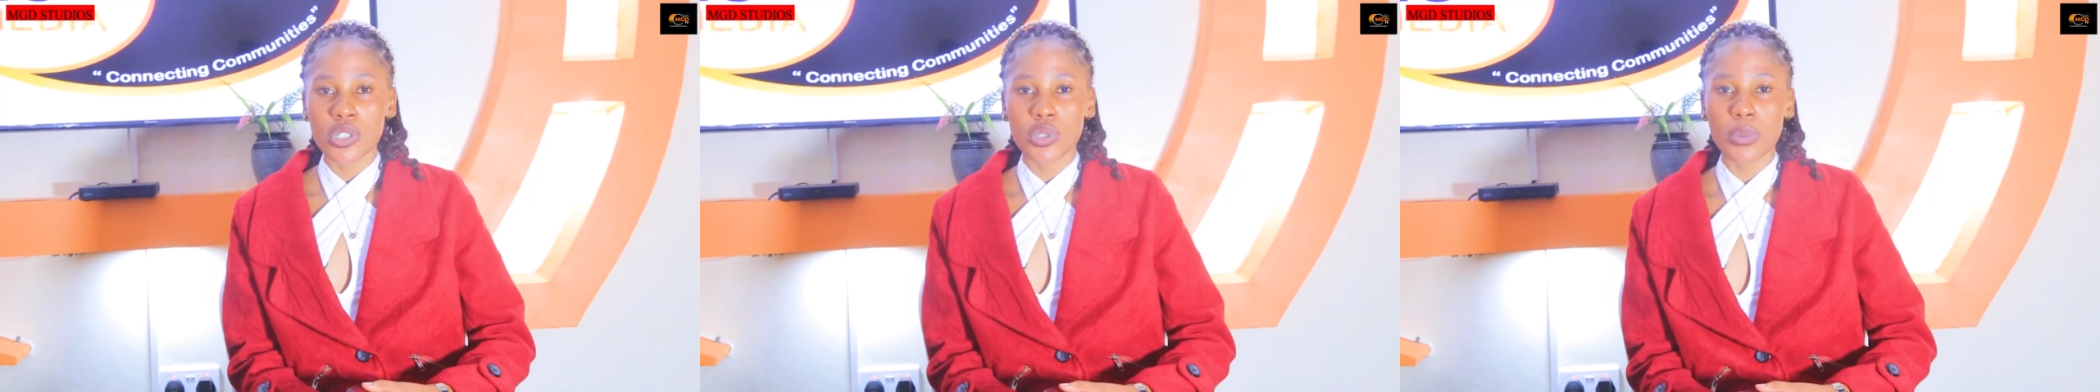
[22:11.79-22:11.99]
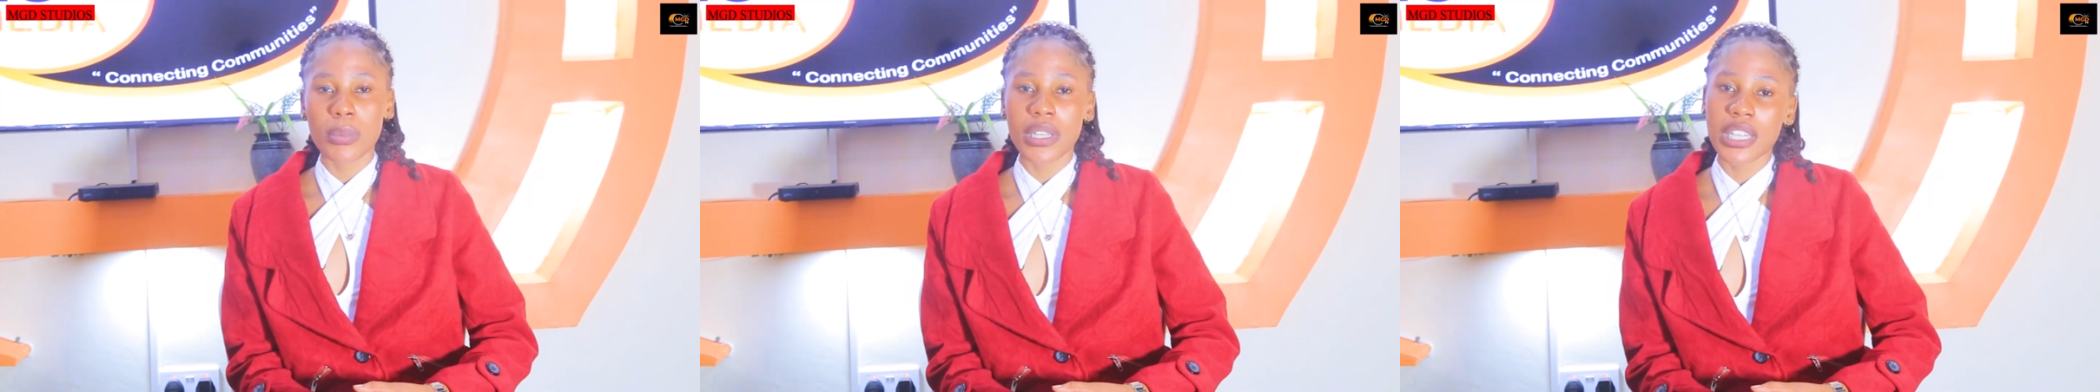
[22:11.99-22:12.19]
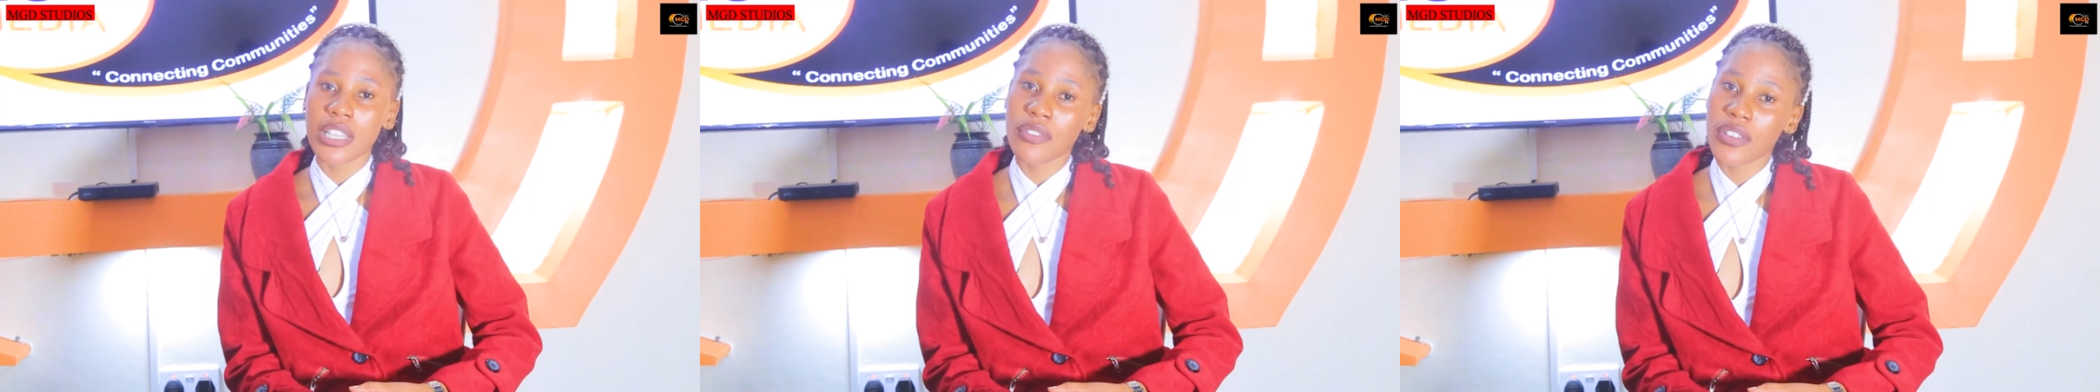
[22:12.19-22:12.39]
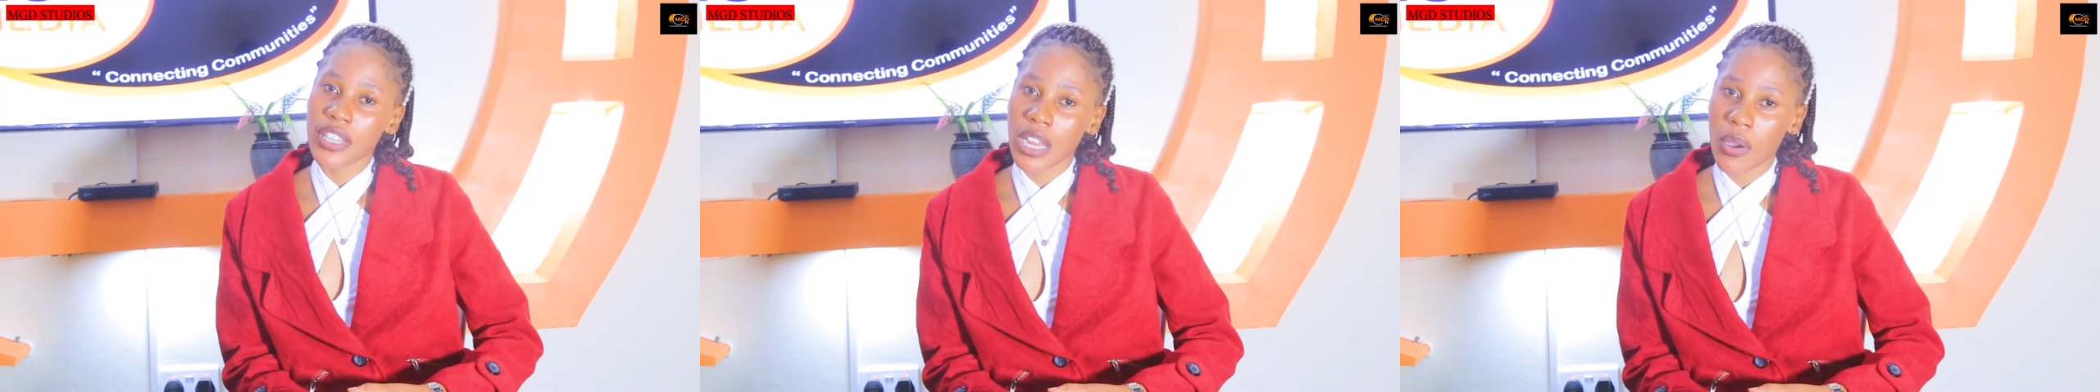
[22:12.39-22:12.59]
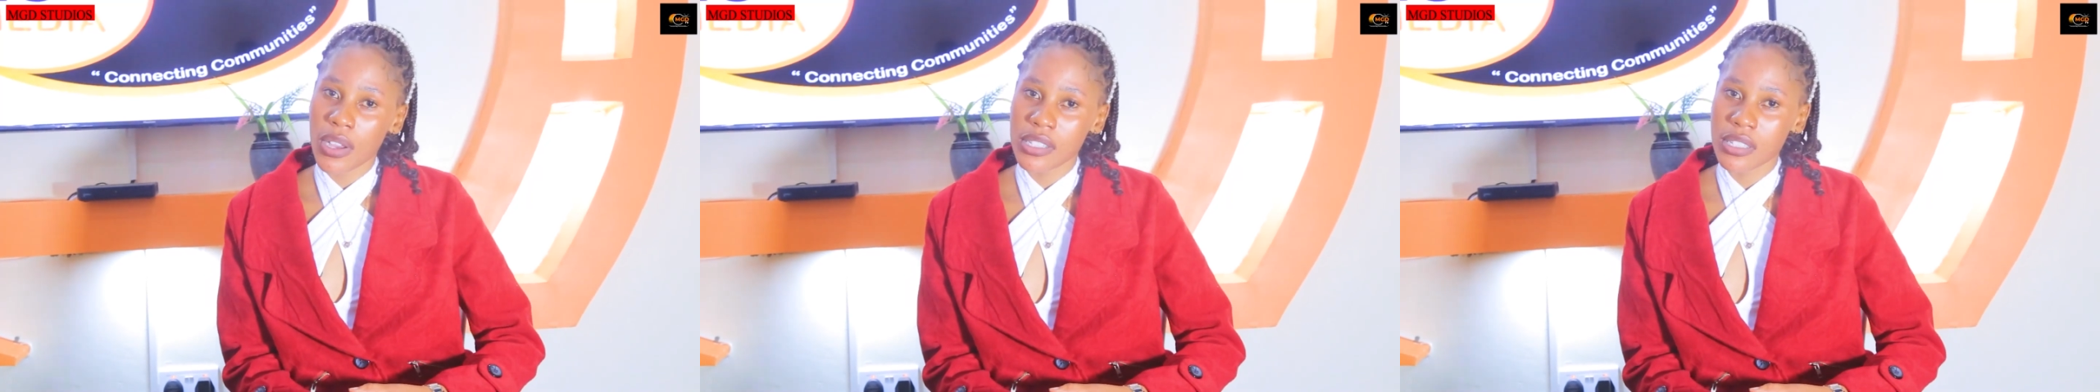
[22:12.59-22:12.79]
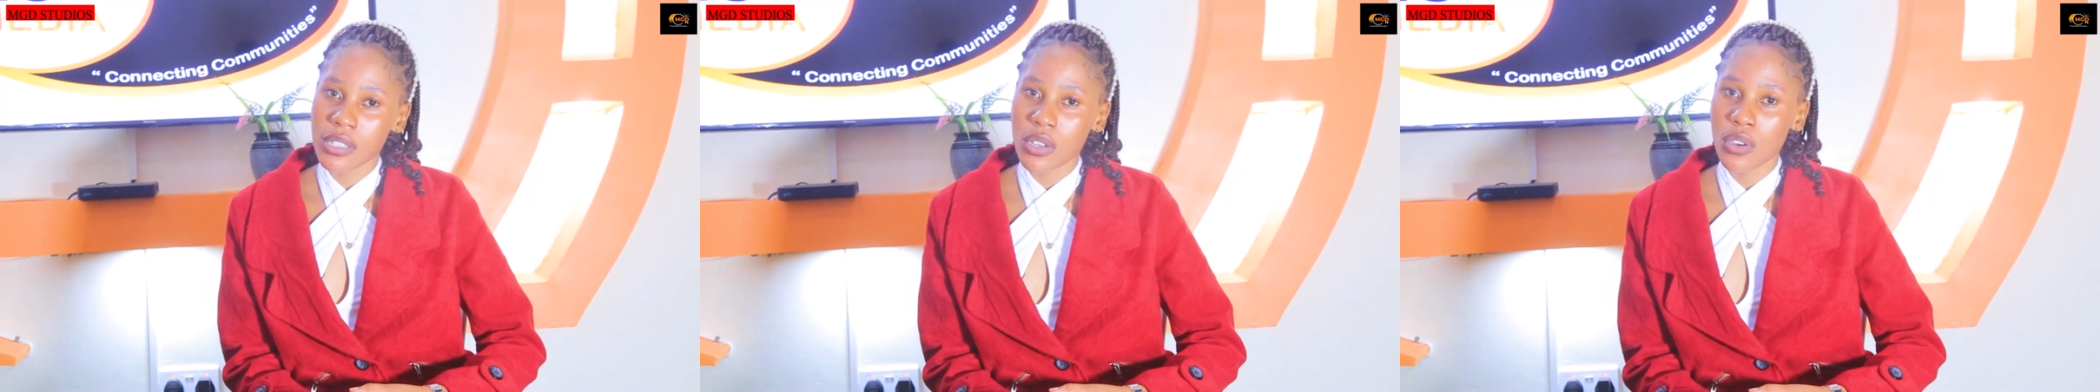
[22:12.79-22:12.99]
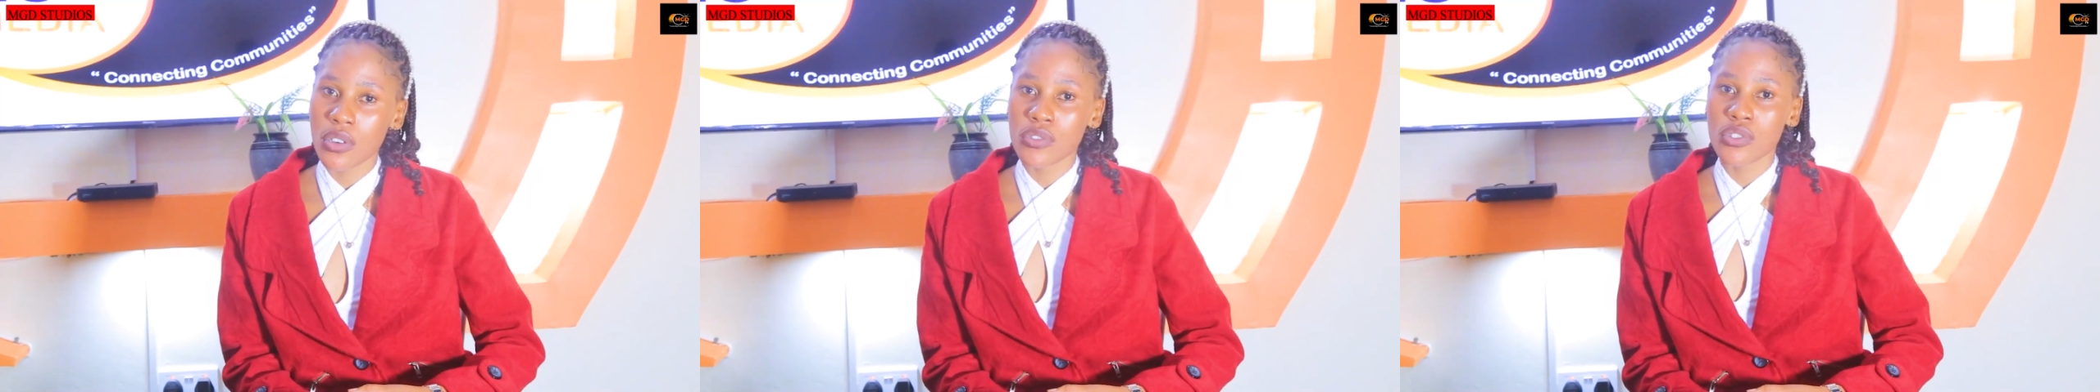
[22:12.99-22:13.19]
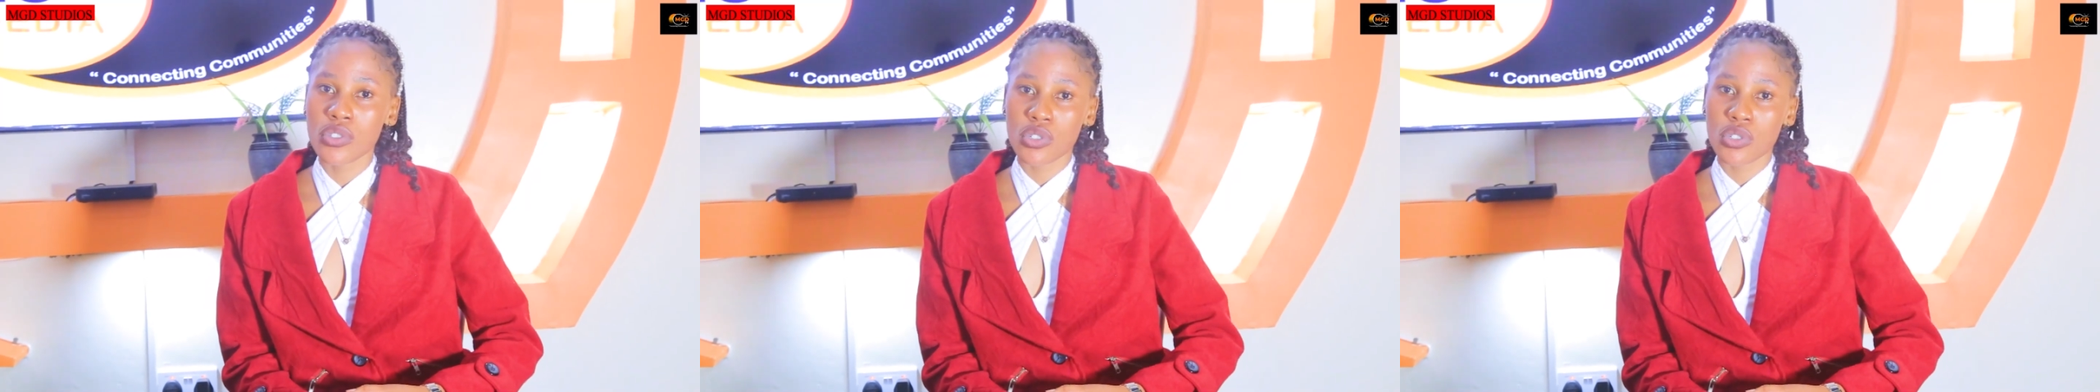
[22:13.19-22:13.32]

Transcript: to believe in ourselves,